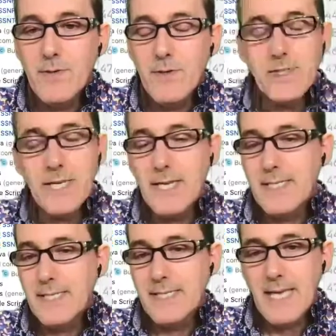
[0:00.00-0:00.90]
or it's going to
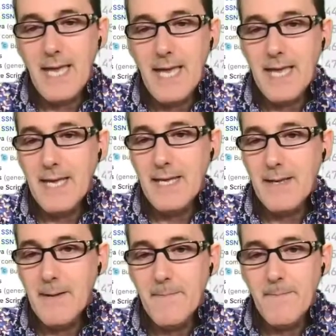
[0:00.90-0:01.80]
say
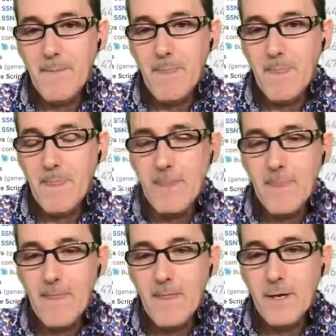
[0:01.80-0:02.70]

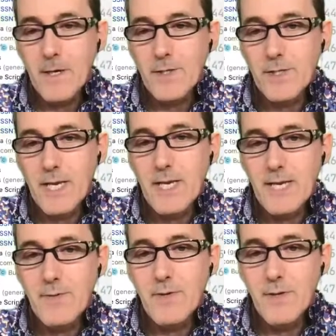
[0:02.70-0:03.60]
the cursor is going to
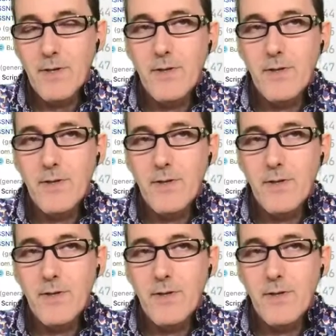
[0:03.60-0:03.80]
equal